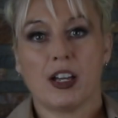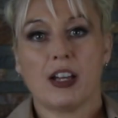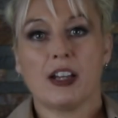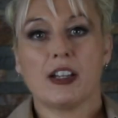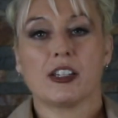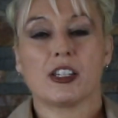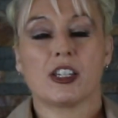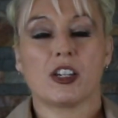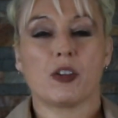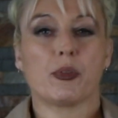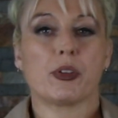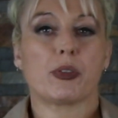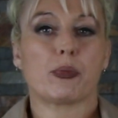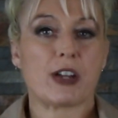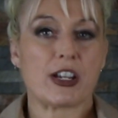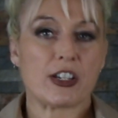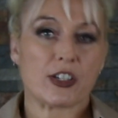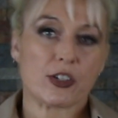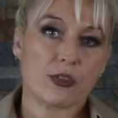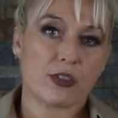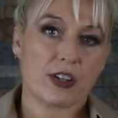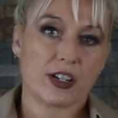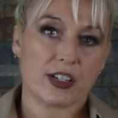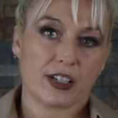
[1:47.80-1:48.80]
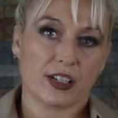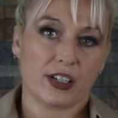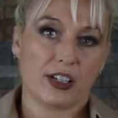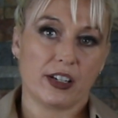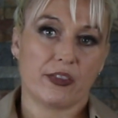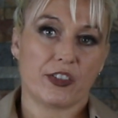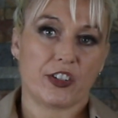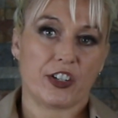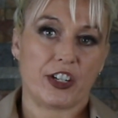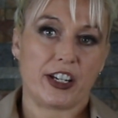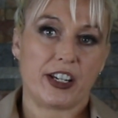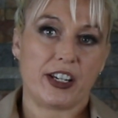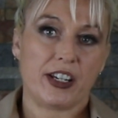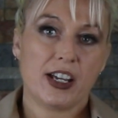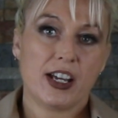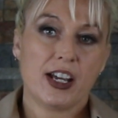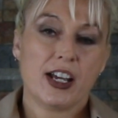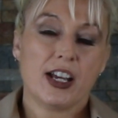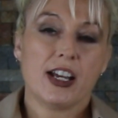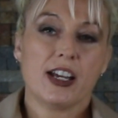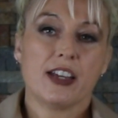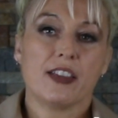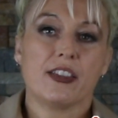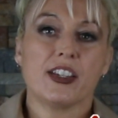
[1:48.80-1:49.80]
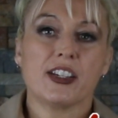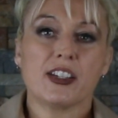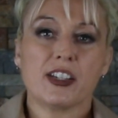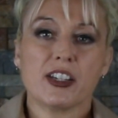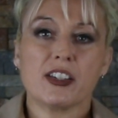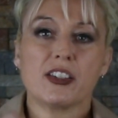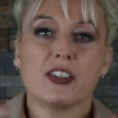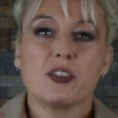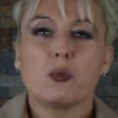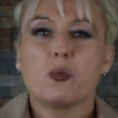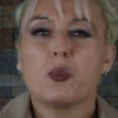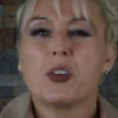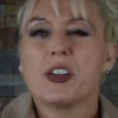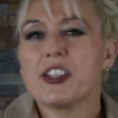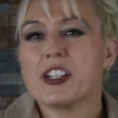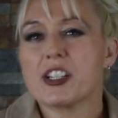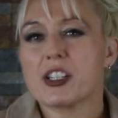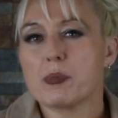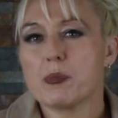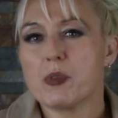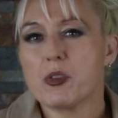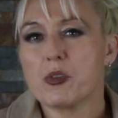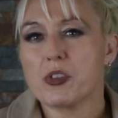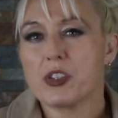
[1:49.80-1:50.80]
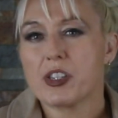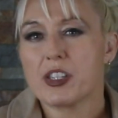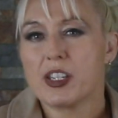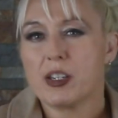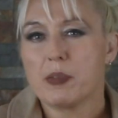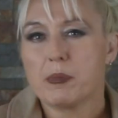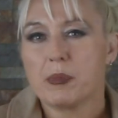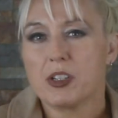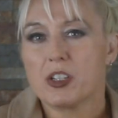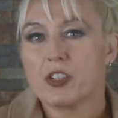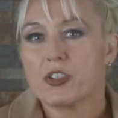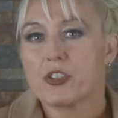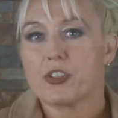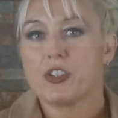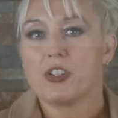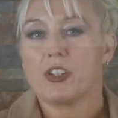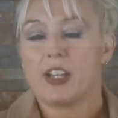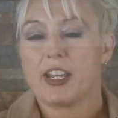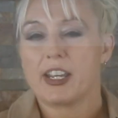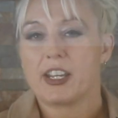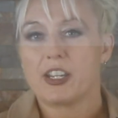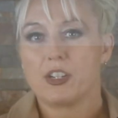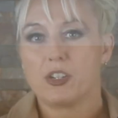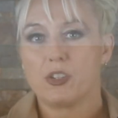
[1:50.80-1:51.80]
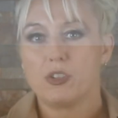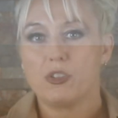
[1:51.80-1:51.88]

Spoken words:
So with restaurant delivery, this is the one that's most similar to like an